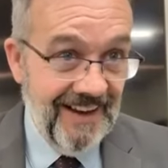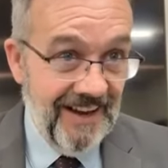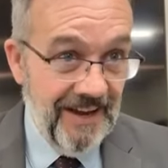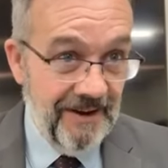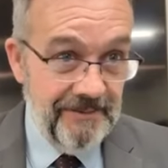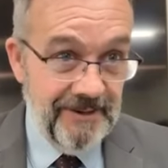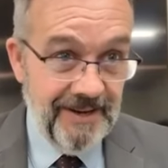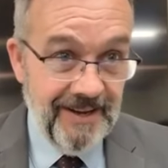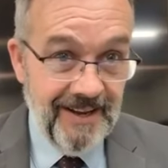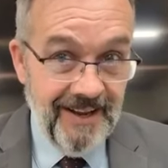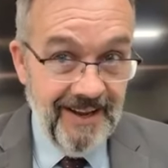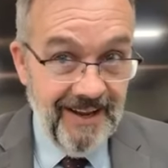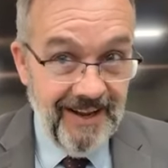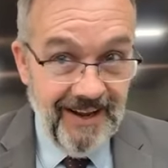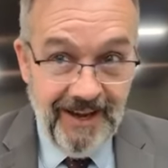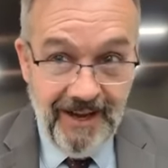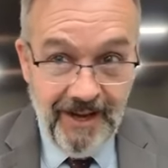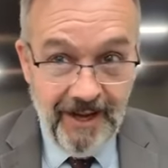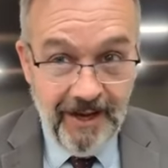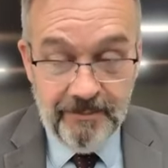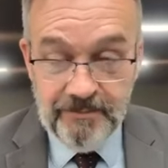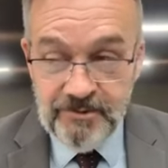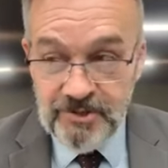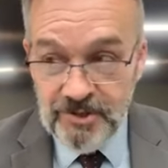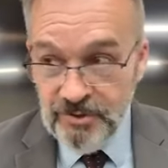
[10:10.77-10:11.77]
I mean,
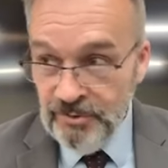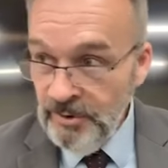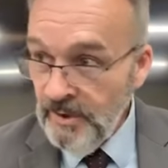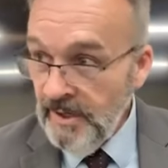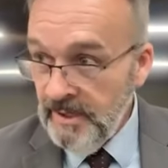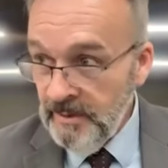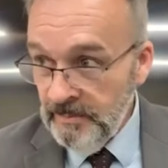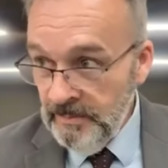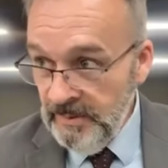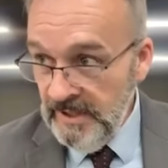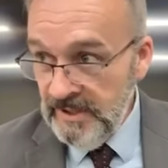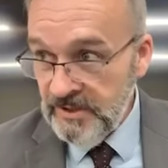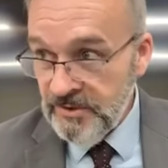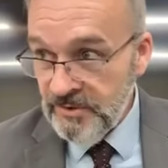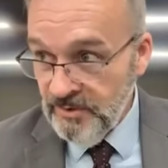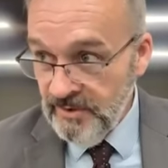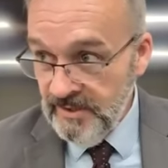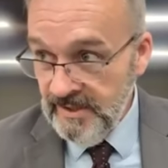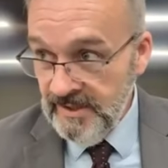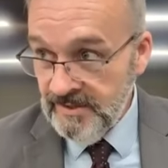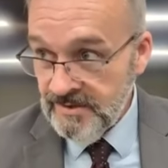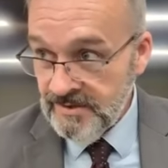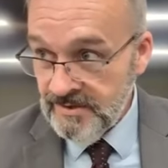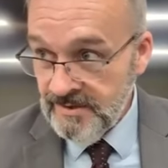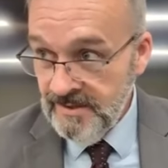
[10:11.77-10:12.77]
I'm just trying to picture
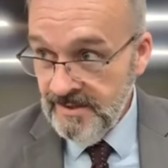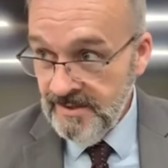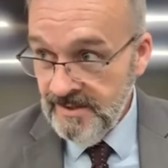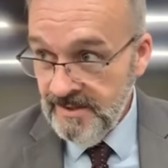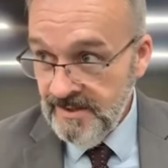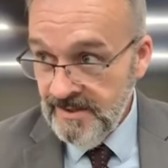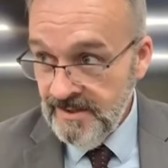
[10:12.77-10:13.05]
this.